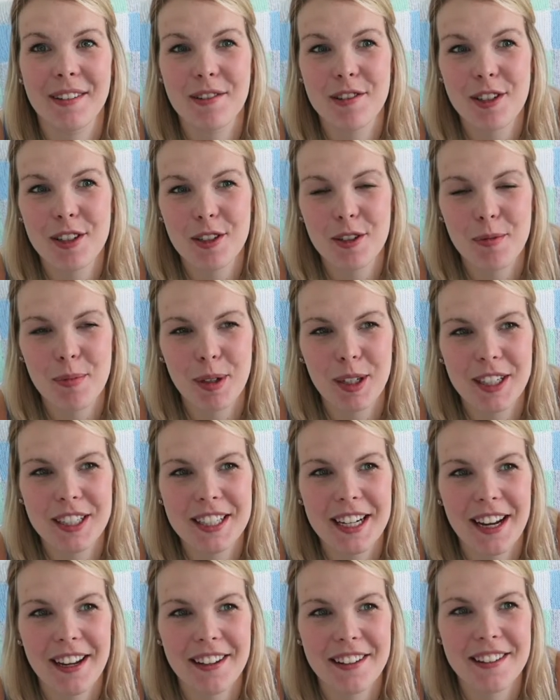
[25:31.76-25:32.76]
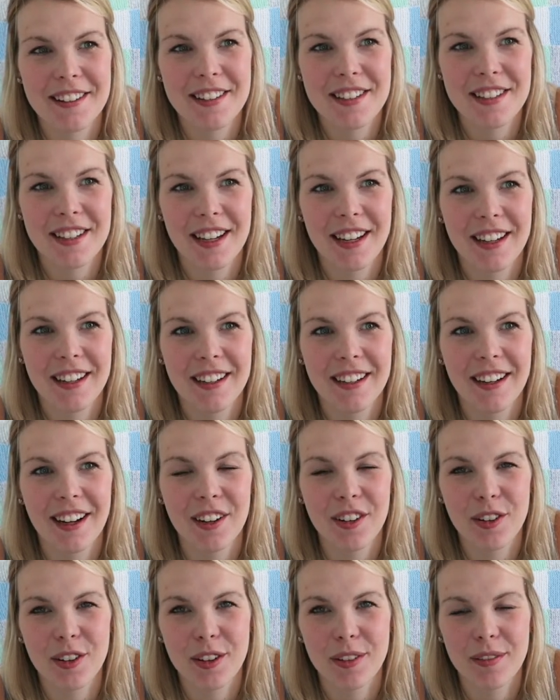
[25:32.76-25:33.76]
it was super intense. And I
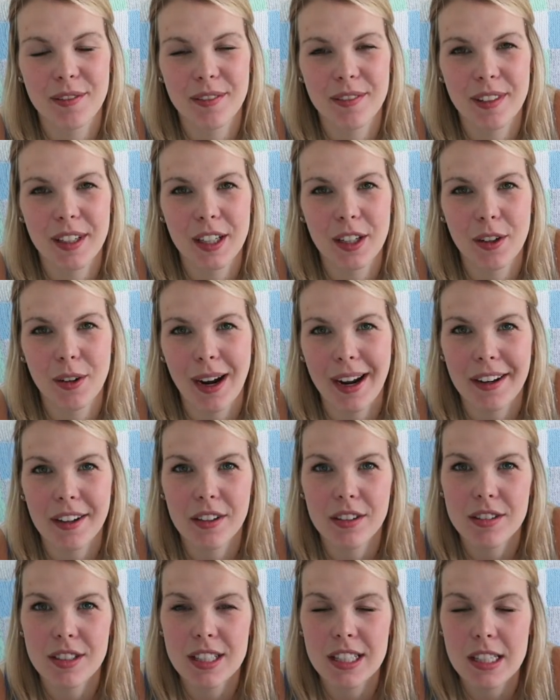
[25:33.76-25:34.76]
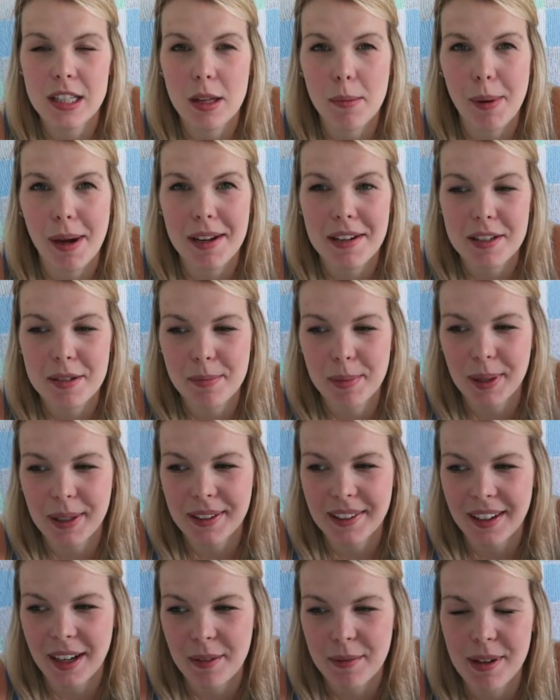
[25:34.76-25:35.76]
know the video angle isn't the best,
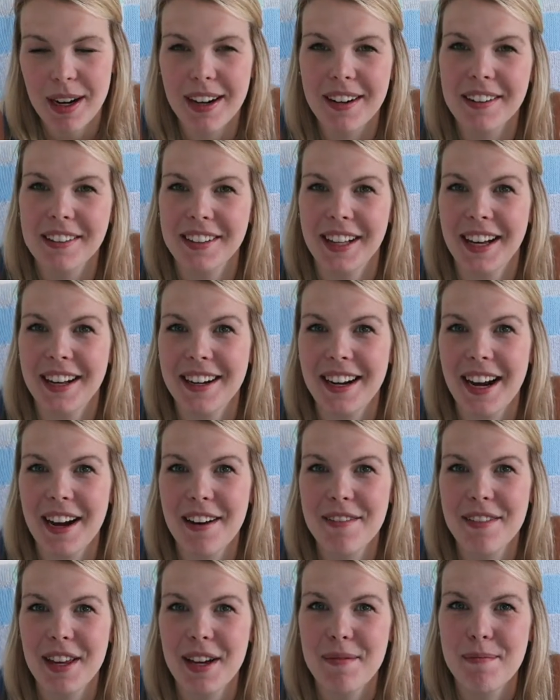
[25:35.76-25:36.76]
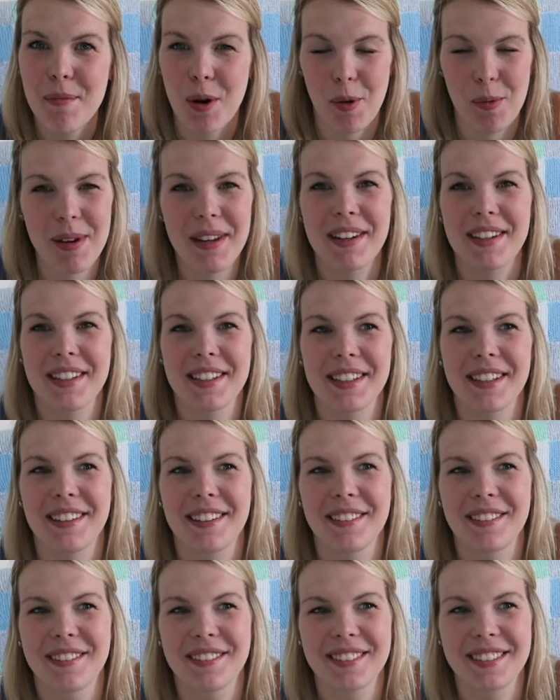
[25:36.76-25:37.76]
but I'm kind of glad I have that moment
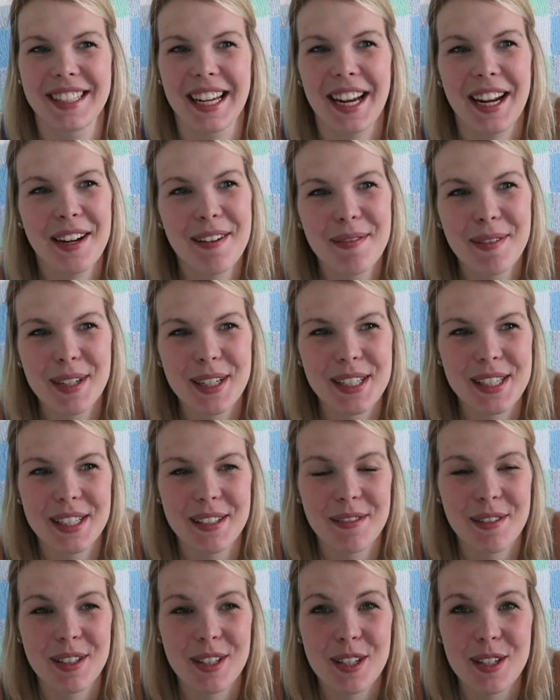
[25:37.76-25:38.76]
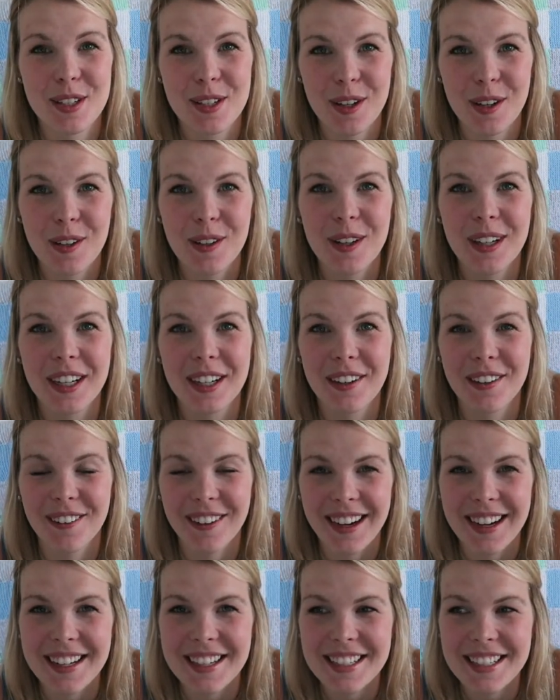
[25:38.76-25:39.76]
on tape because it was so
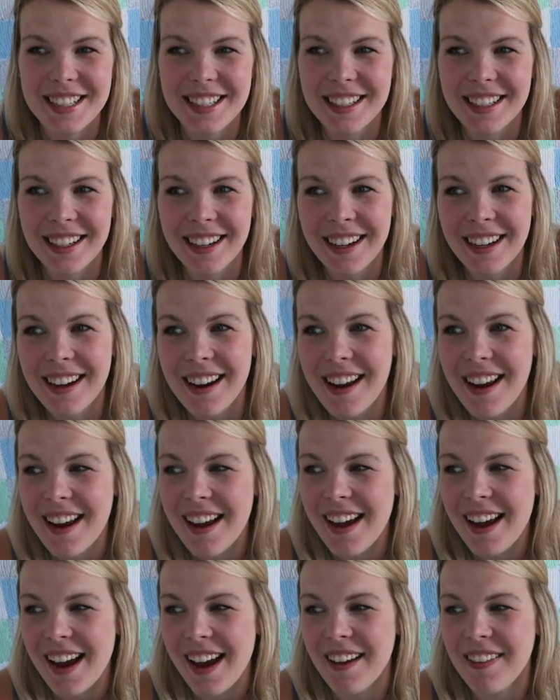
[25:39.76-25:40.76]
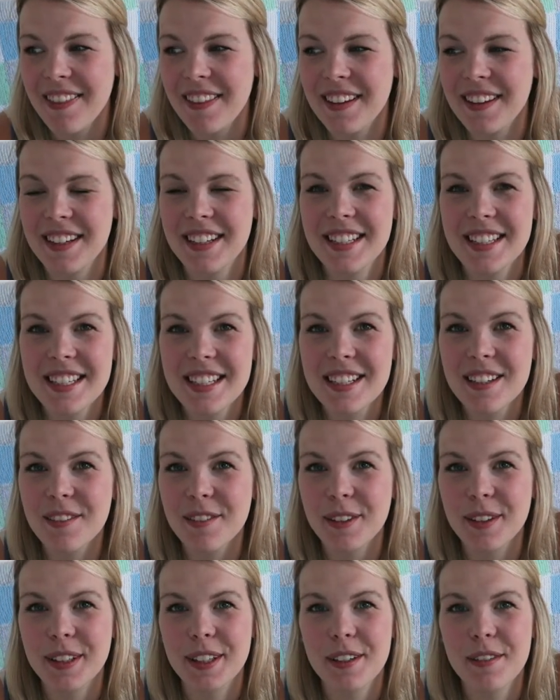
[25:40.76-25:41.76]
crazy. And the instant
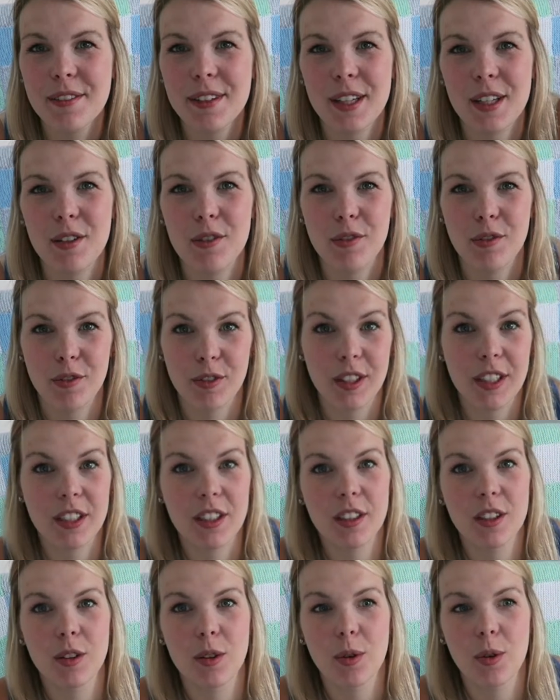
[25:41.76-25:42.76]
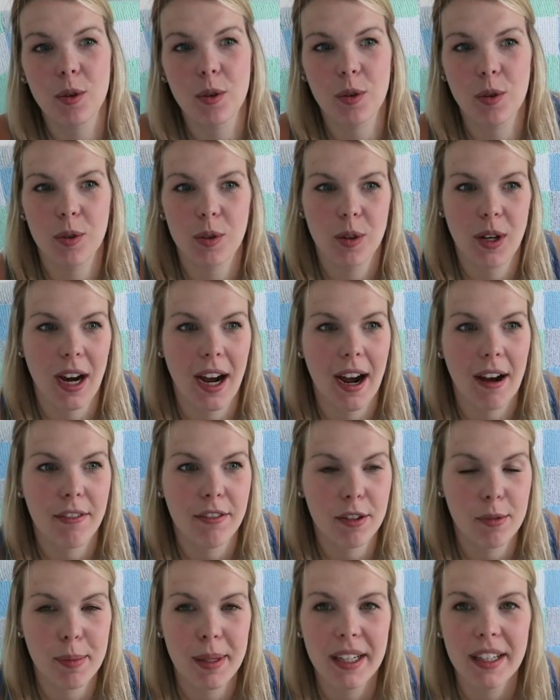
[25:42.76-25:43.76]
relief that you feel
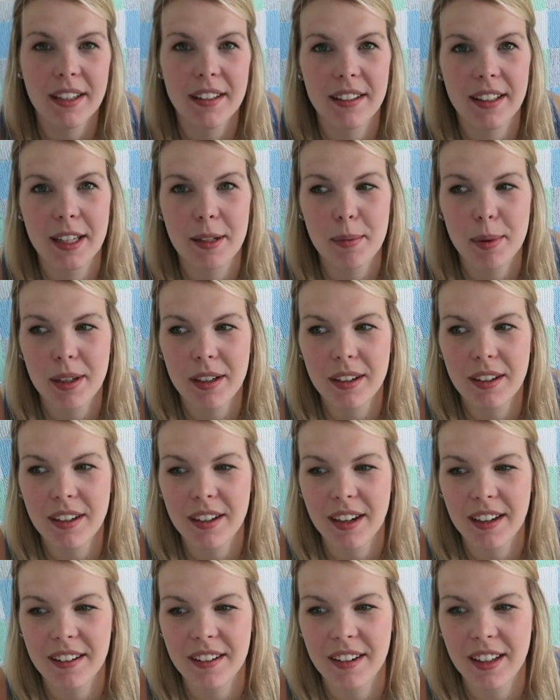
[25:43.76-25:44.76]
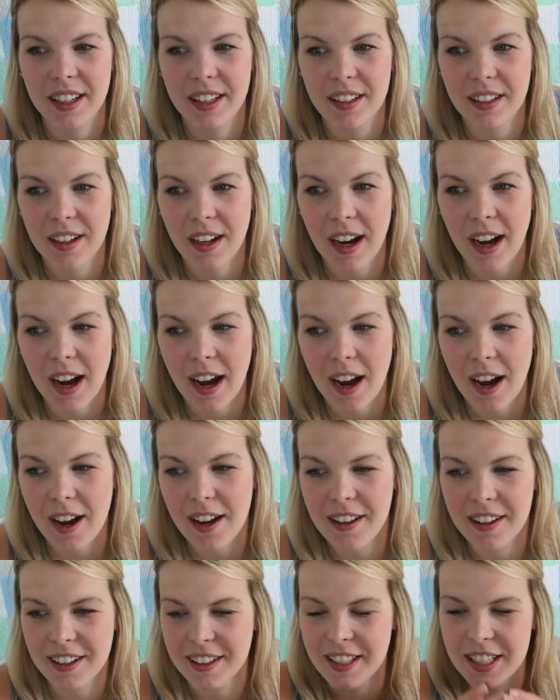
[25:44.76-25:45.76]
after being in labor, and like
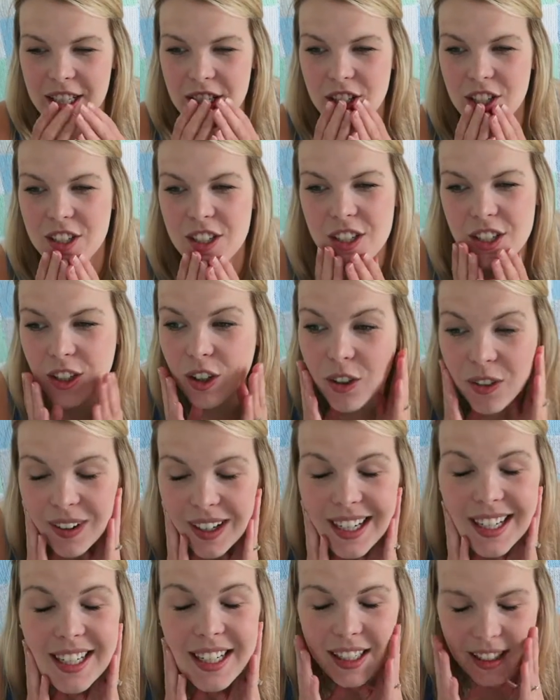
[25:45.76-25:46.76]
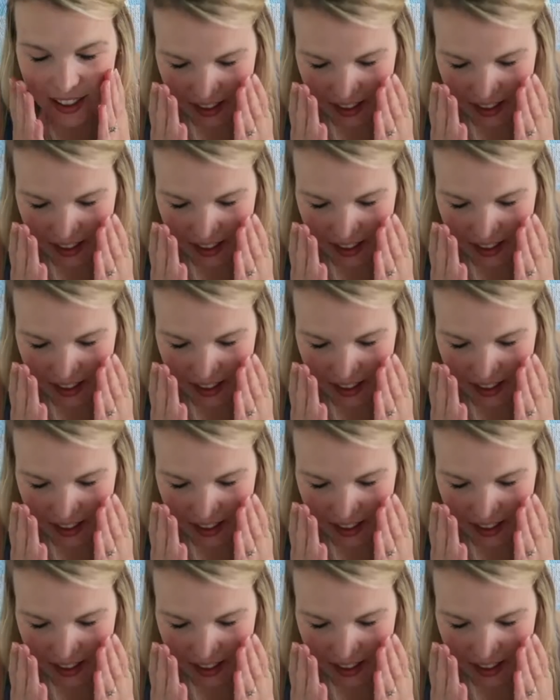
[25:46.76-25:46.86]
it's just crazy.